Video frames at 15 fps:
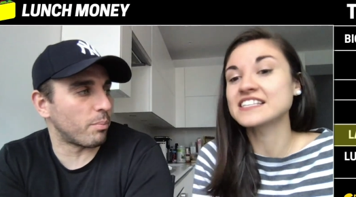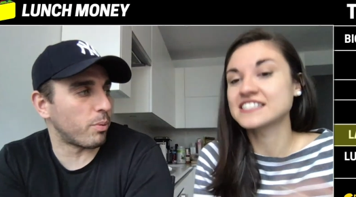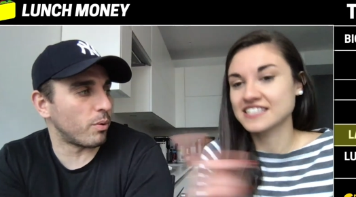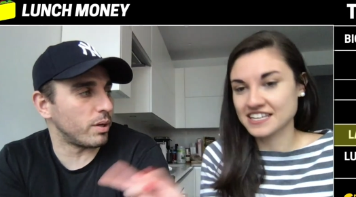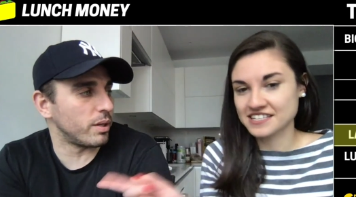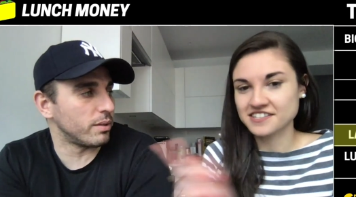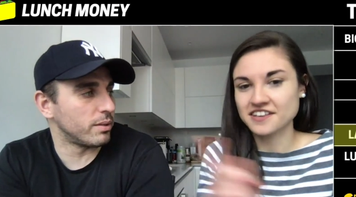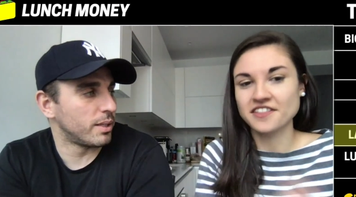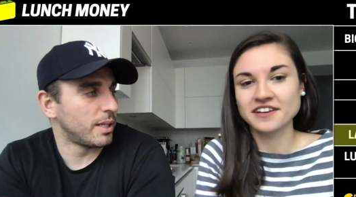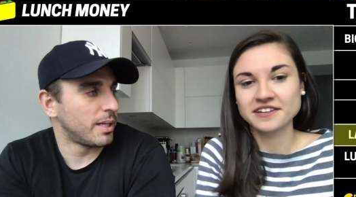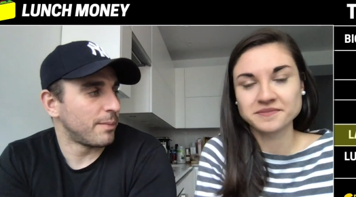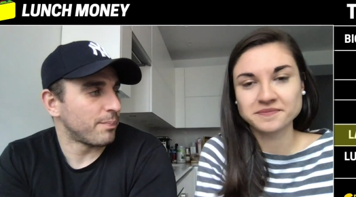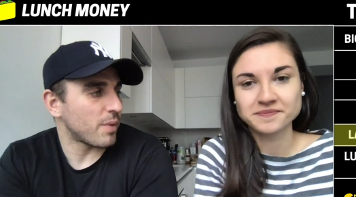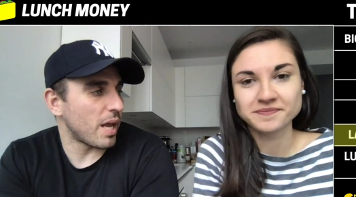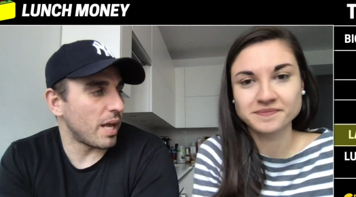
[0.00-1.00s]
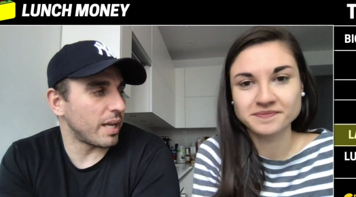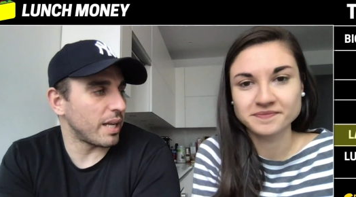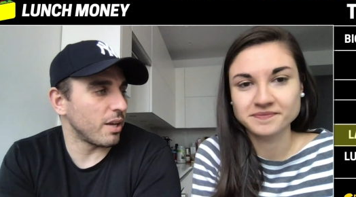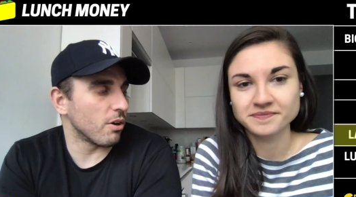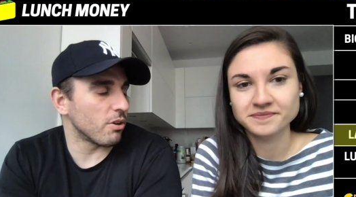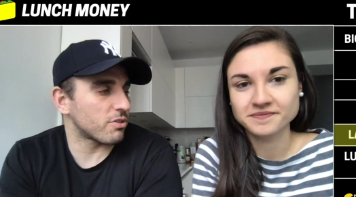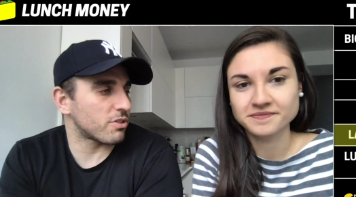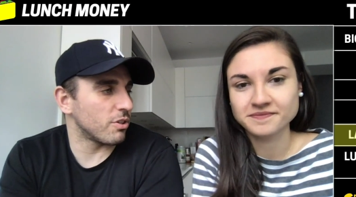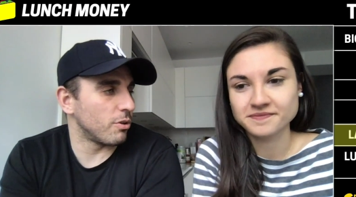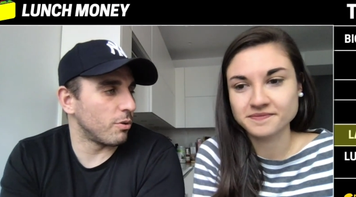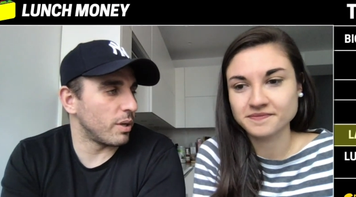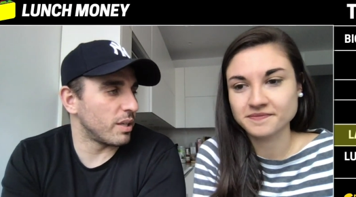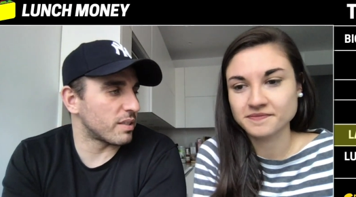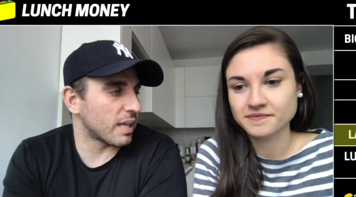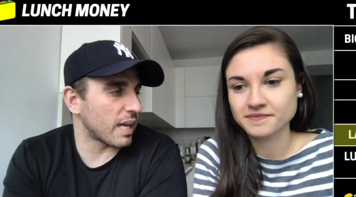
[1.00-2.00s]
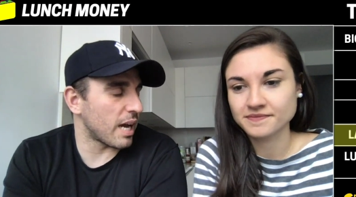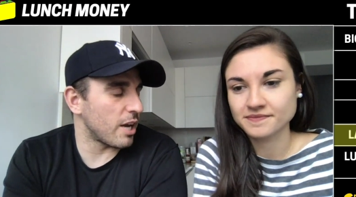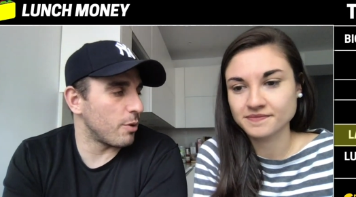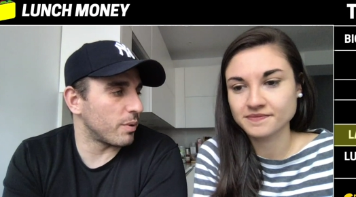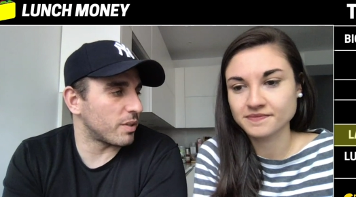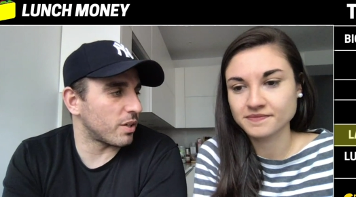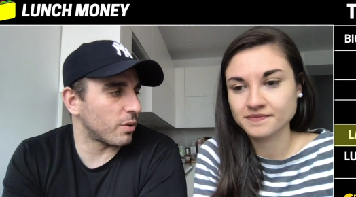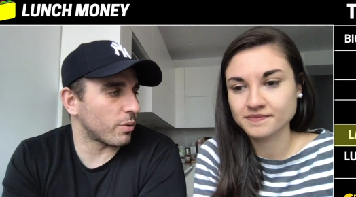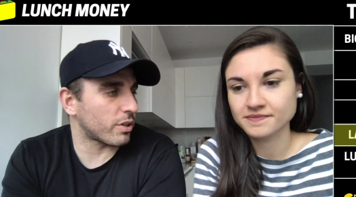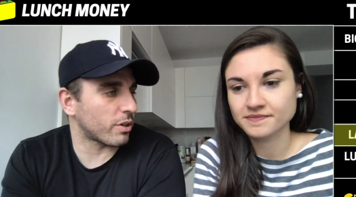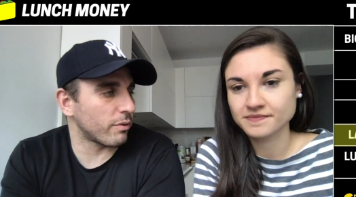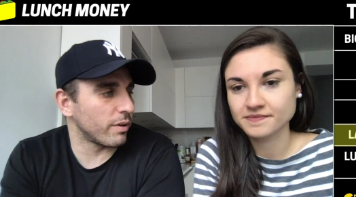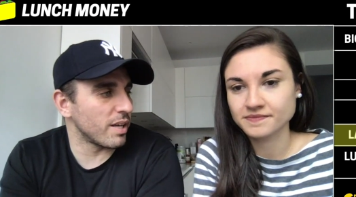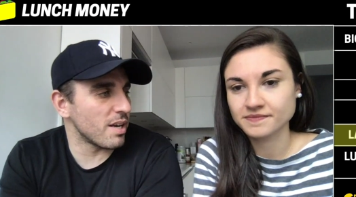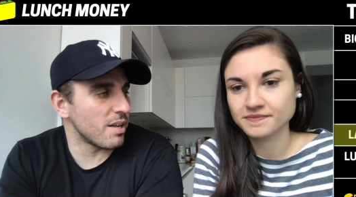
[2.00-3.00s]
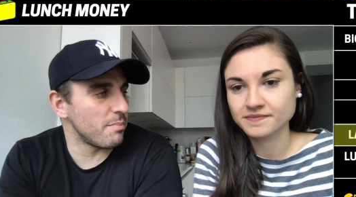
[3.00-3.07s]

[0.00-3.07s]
Speaker 1: one point. Yes, I saw that. And he also is the guy who went to North Korea and